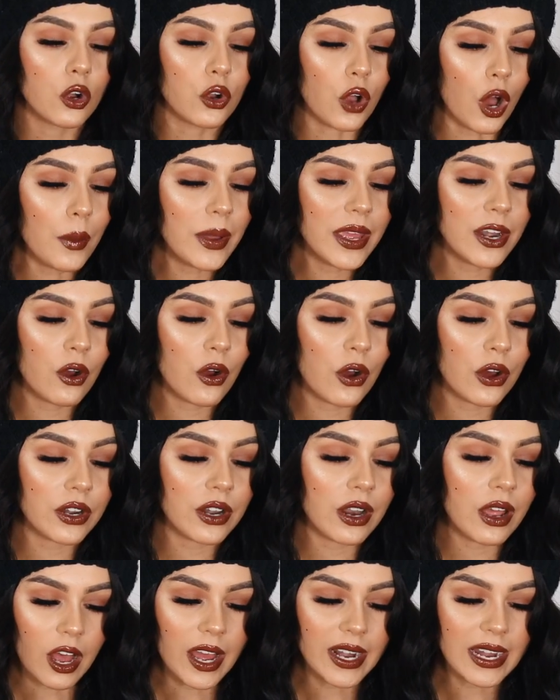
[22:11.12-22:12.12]
going
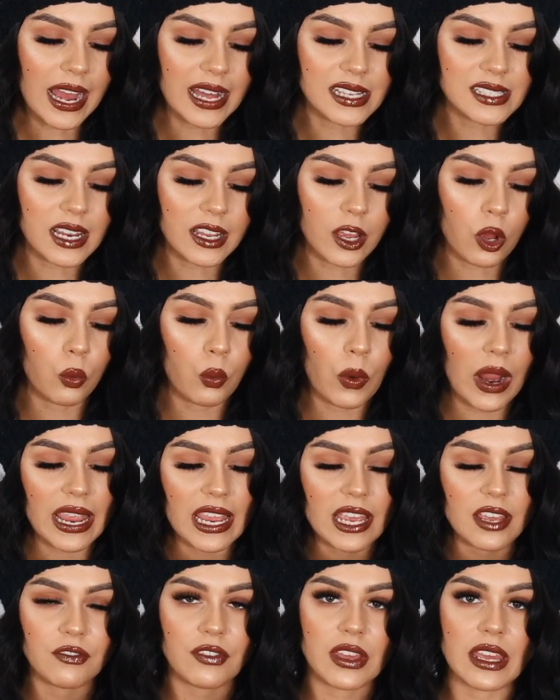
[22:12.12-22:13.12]
on. Kind of has like a
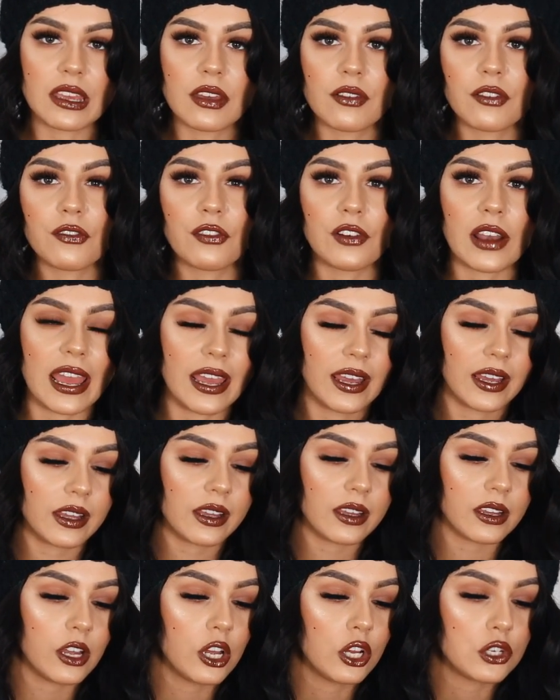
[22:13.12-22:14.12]
wavy
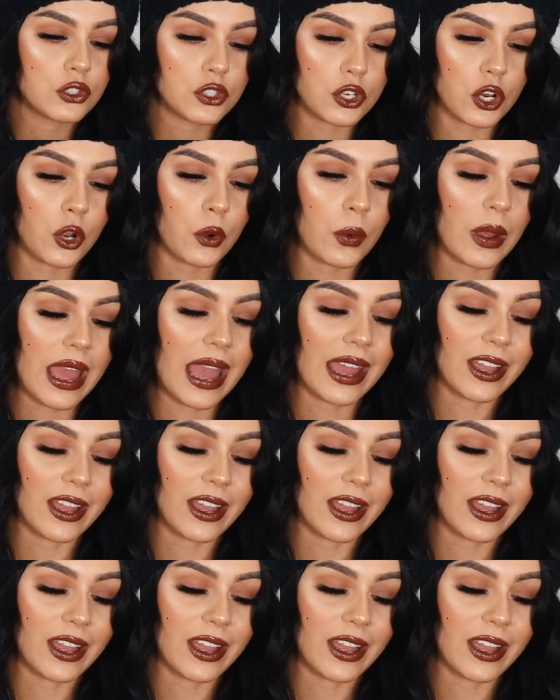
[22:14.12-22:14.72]
flick to it.